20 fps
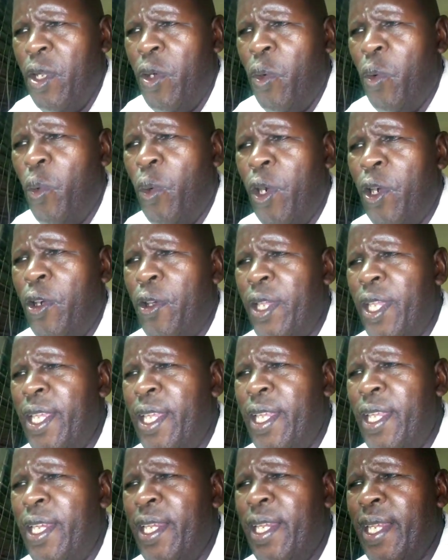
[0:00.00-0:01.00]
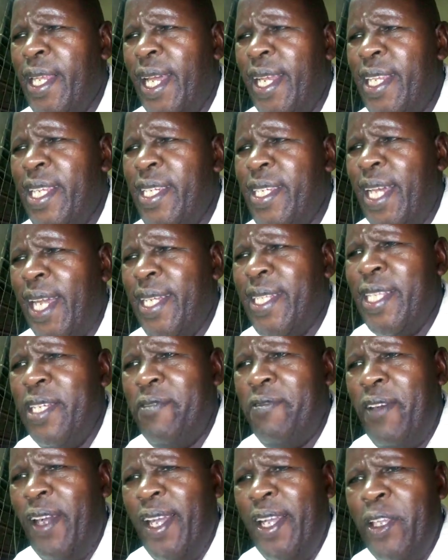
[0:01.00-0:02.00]
While in an
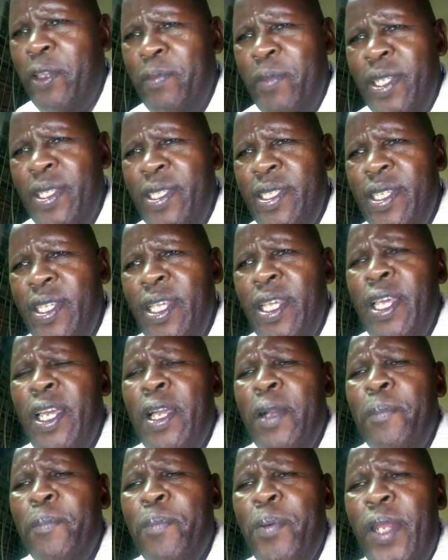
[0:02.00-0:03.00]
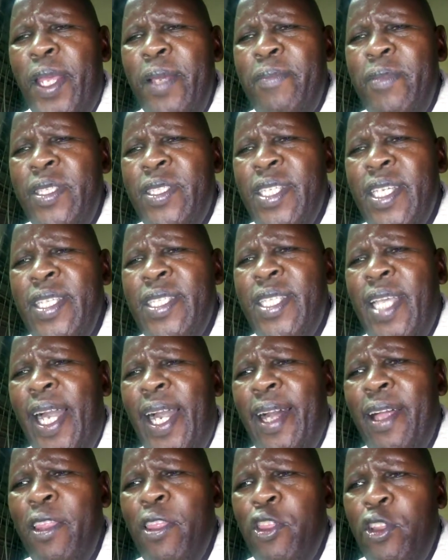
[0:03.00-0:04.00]
inductive argument, premises
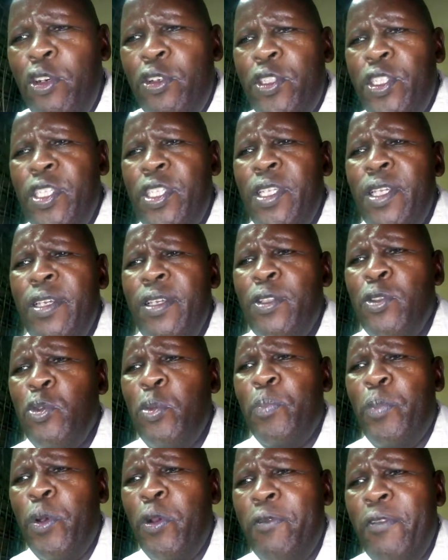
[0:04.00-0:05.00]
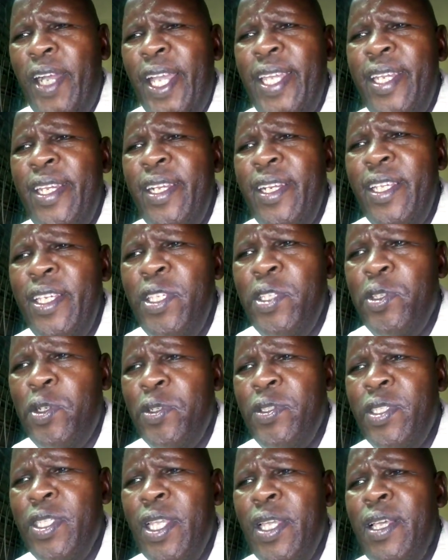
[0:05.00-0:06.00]
are thought to provide
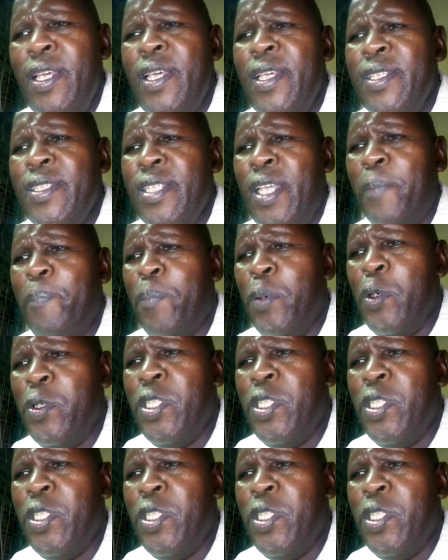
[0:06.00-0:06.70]
reasons supporting